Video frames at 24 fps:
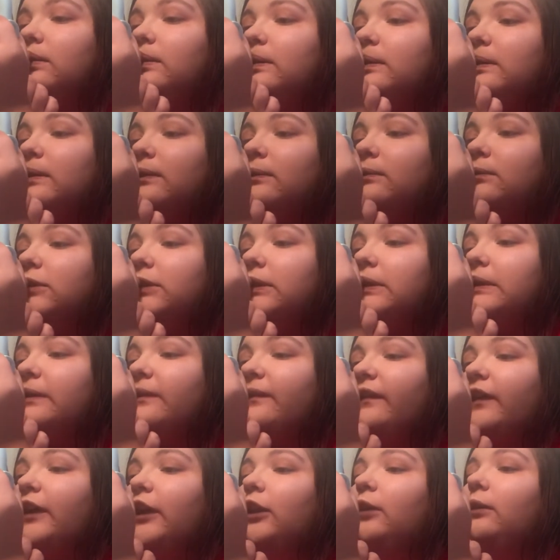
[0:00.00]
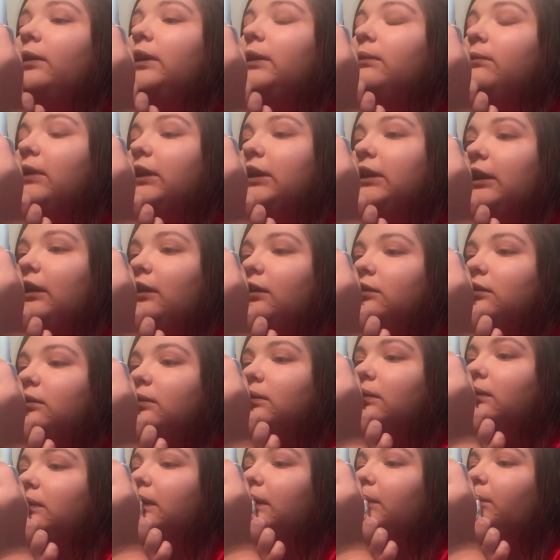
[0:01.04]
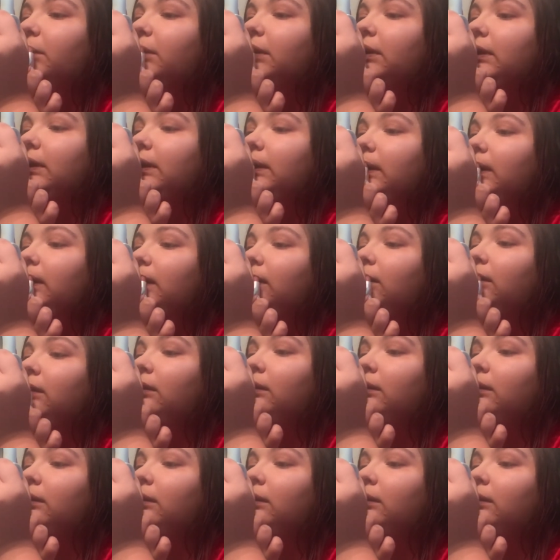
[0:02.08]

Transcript: So I'm just following my natural lip line.